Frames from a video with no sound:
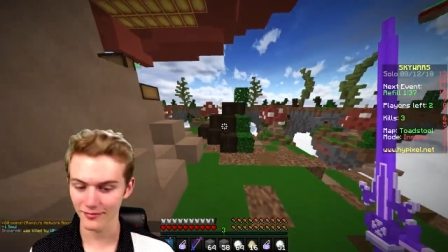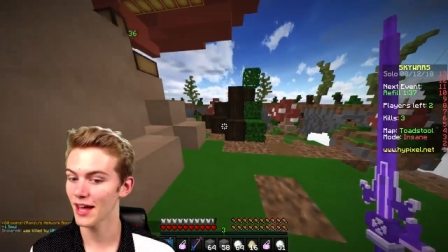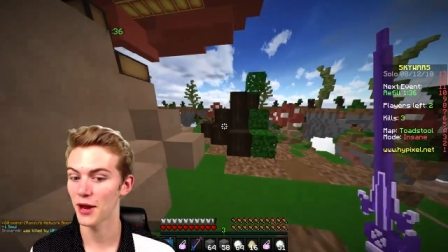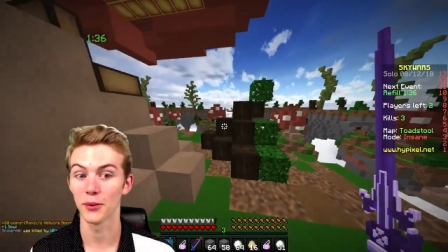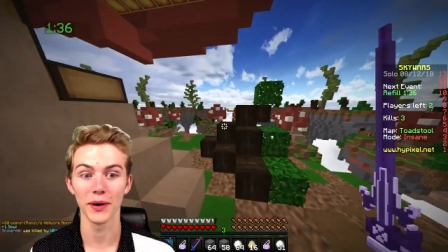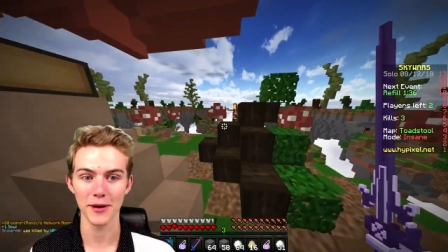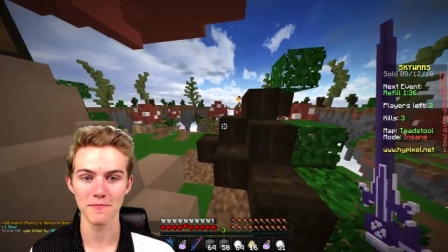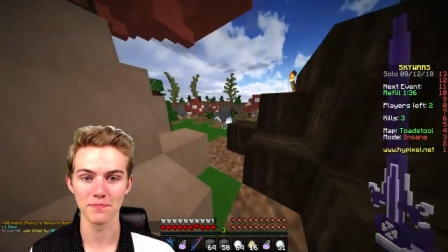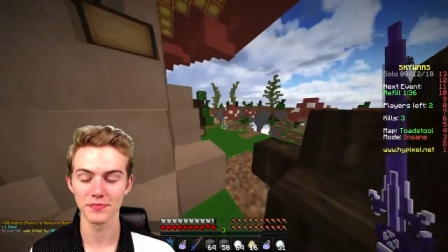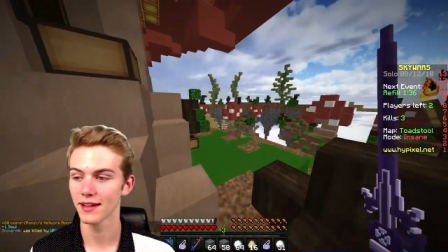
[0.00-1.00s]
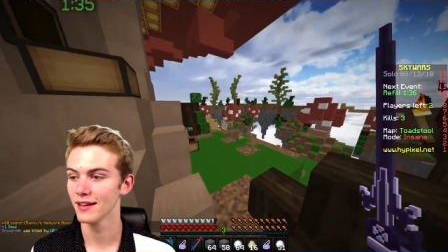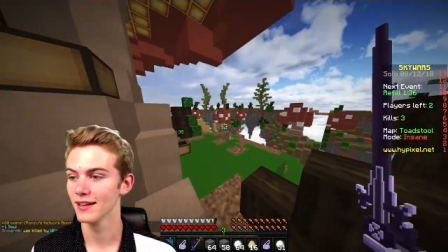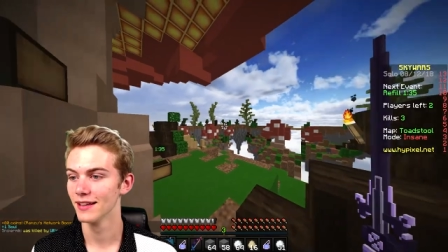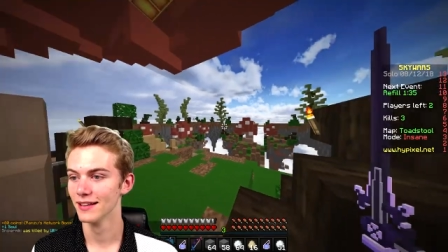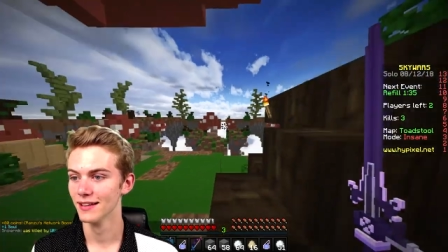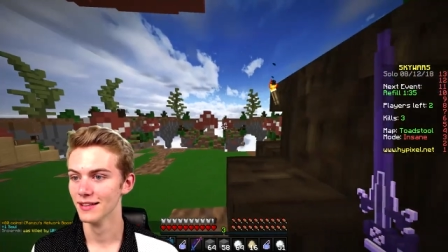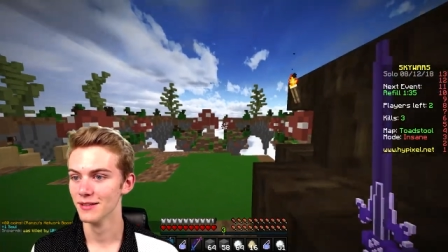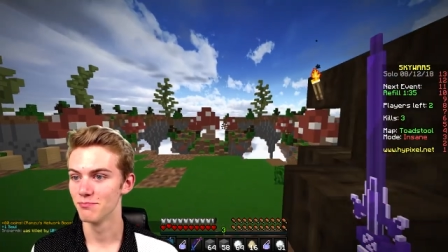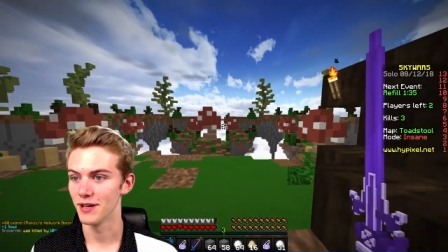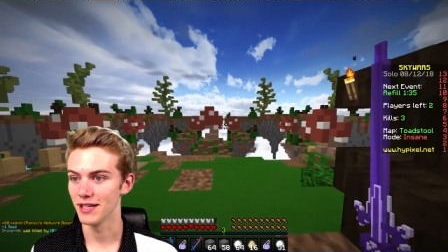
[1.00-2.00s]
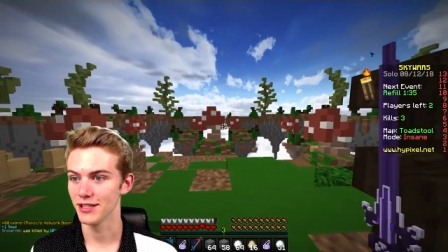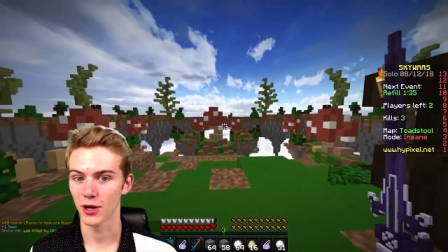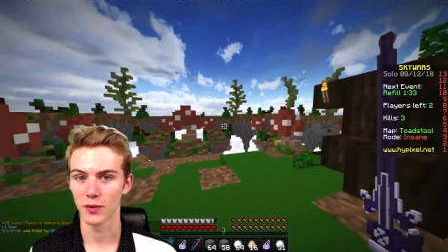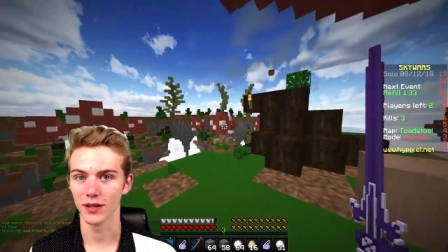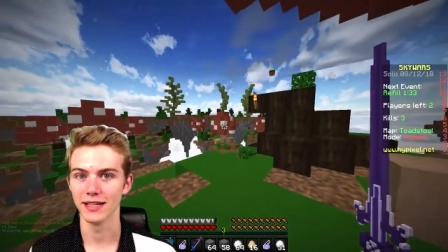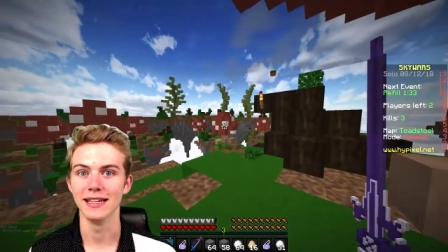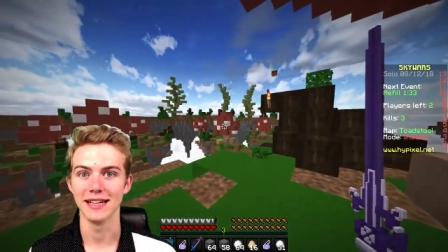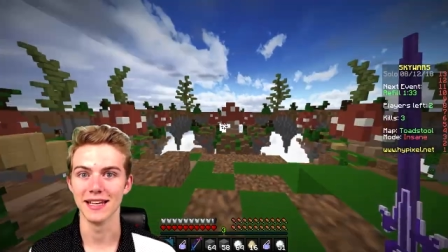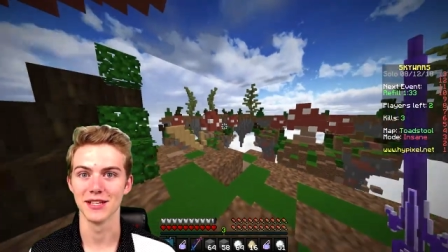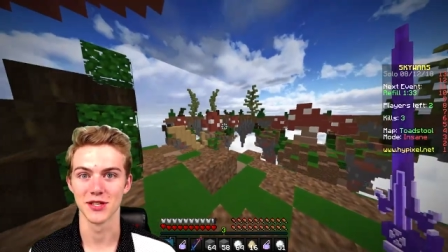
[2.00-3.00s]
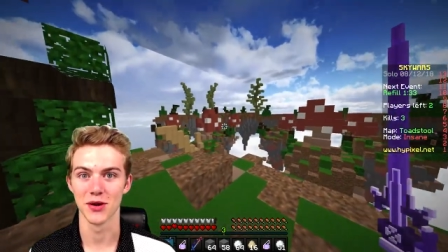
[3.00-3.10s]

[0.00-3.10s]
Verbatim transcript: I don't want it. But you know what? It is